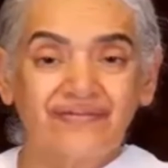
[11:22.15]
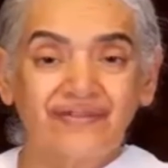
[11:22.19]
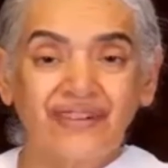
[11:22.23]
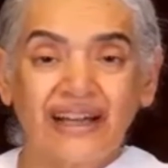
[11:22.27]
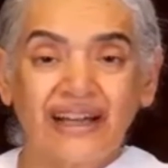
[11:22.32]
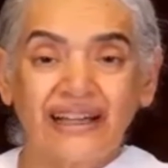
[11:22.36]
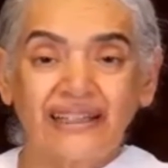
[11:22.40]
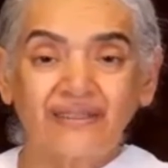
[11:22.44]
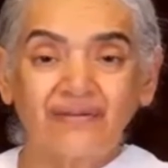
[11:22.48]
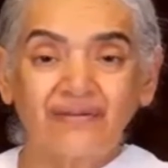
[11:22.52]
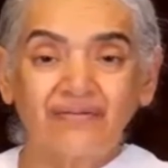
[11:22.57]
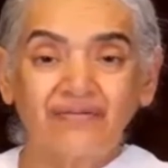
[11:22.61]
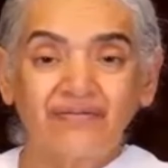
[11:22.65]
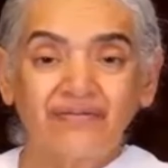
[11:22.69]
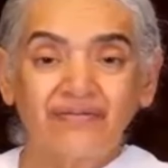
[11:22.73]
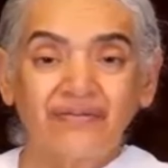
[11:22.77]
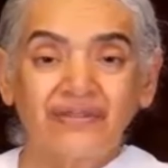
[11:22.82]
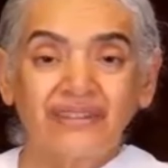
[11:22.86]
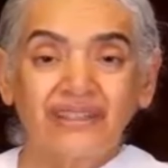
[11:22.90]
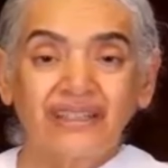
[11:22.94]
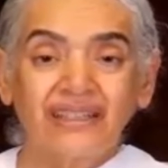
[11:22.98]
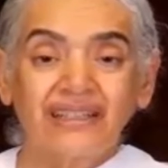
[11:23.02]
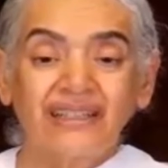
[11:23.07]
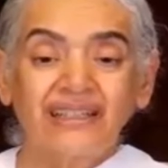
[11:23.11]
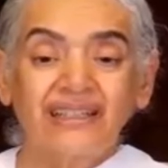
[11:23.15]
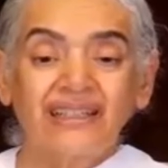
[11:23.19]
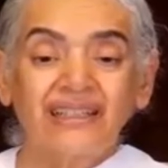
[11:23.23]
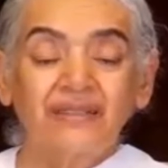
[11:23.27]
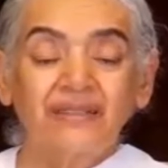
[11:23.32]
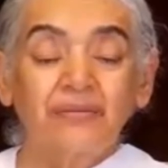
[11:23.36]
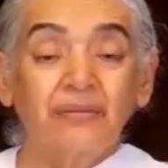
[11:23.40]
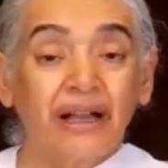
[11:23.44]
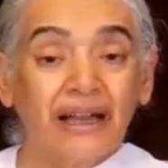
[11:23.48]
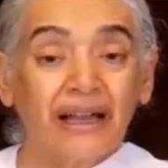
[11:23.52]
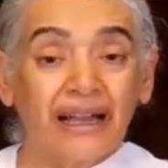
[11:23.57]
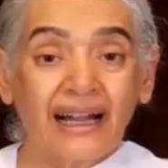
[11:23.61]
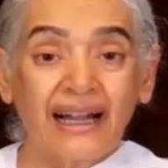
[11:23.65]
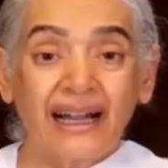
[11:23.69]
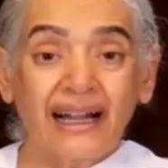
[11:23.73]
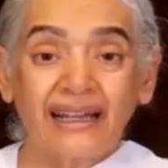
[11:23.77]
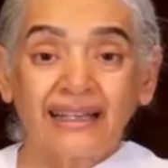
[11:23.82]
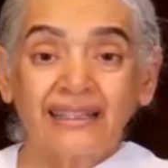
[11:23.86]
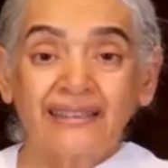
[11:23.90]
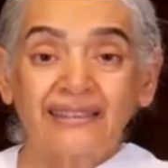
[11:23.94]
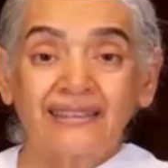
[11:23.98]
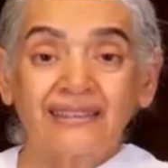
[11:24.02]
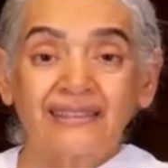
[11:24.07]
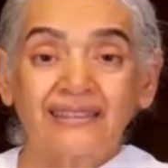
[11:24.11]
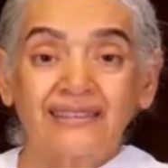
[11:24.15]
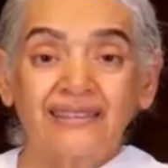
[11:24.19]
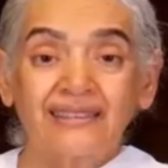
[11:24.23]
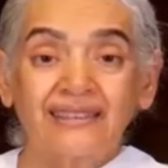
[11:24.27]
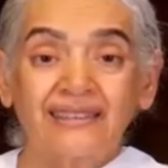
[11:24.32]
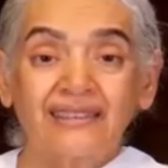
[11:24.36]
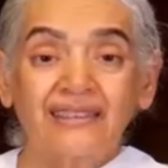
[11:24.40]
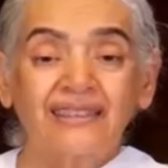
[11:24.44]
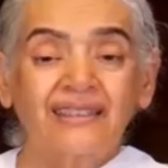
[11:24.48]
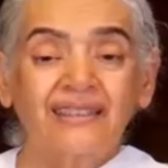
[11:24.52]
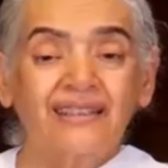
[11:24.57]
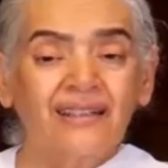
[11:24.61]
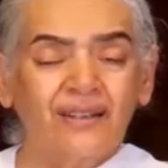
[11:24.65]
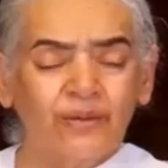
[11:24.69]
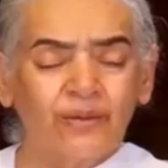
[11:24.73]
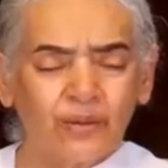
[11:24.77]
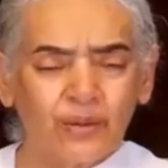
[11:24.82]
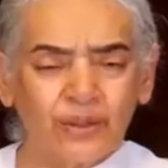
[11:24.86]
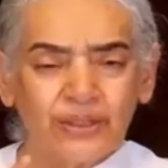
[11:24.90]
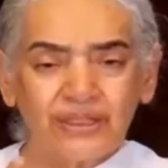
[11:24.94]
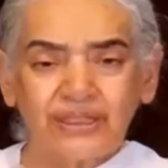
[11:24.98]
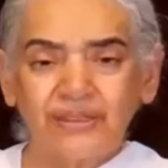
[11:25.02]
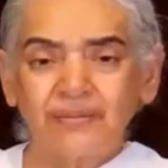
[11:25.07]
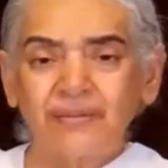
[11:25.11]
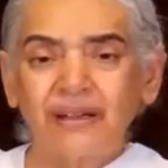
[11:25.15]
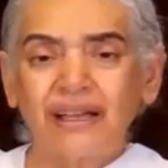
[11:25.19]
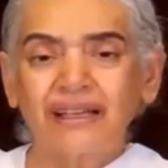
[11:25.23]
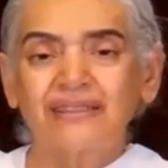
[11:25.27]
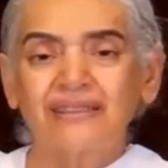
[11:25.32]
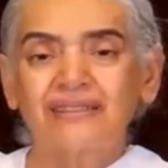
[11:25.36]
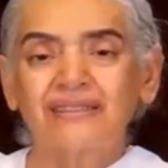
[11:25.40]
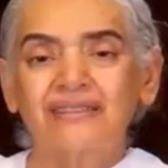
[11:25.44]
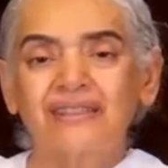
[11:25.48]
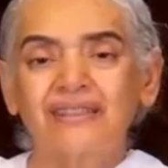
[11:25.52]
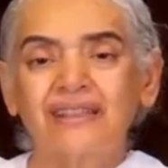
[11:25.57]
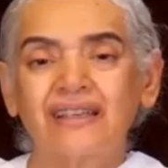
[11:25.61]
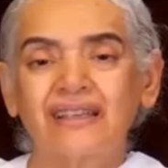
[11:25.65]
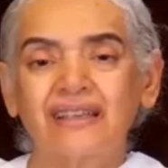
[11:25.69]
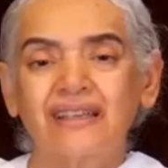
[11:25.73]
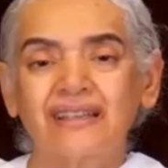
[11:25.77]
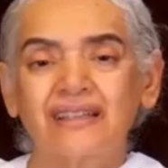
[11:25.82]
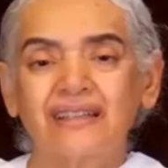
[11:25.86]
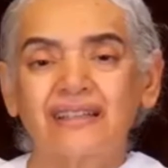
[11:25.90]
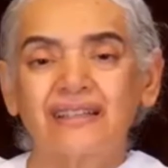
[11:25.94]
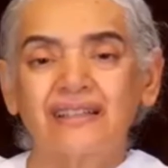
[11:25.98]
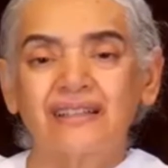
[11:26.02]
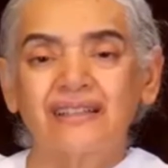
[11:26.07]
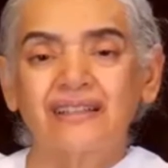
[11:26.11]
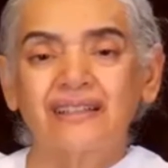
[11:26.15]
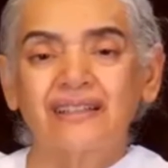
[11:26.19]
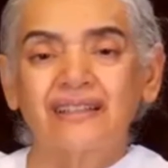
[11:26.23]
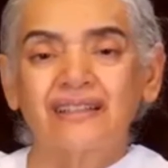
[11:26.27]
Fine. My eyes, what am I seeing?